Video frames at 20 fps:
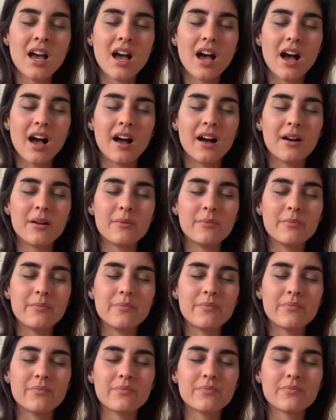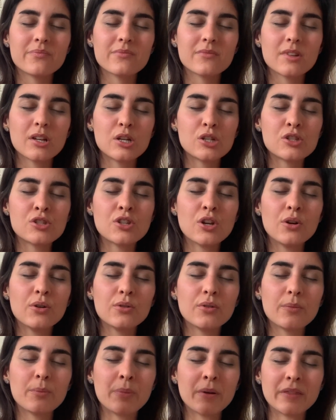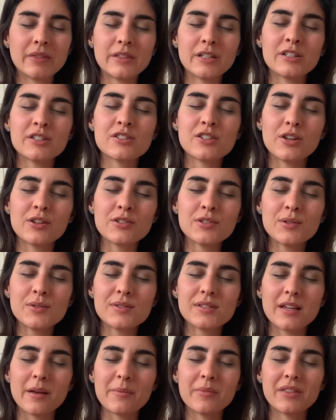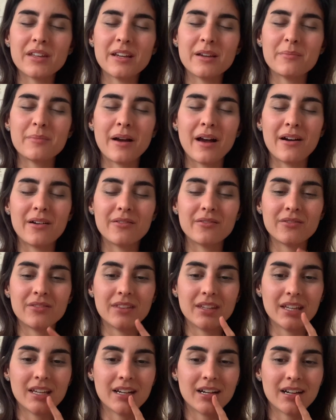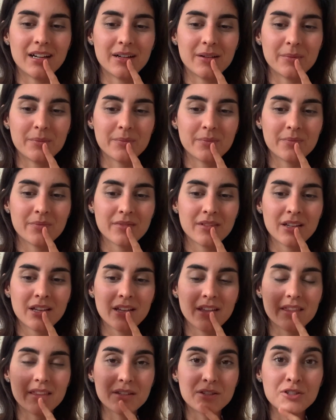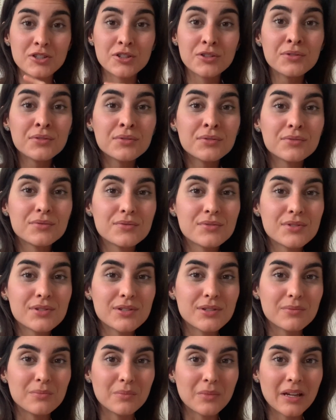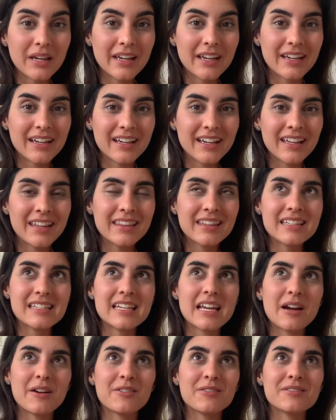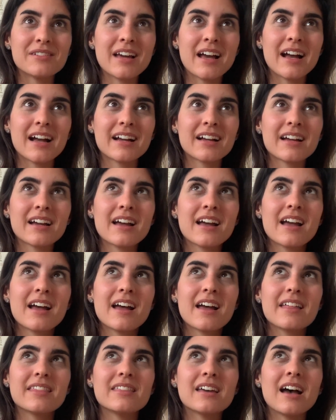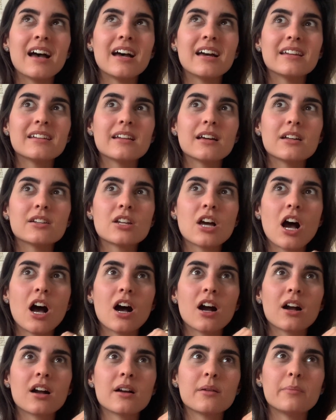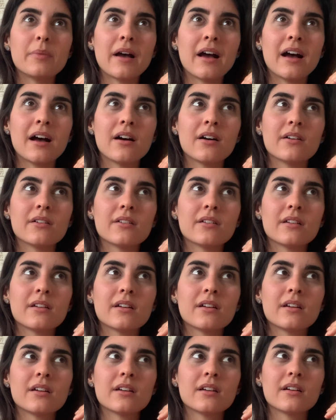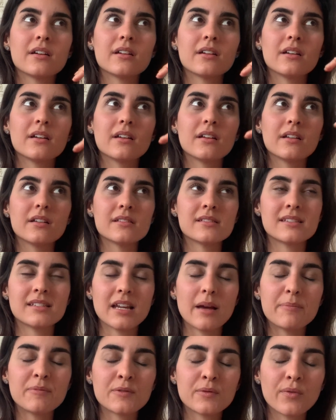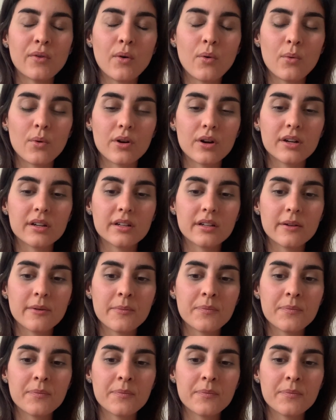But there's also something about the twos to me in the tarot deck that talk about steps forward.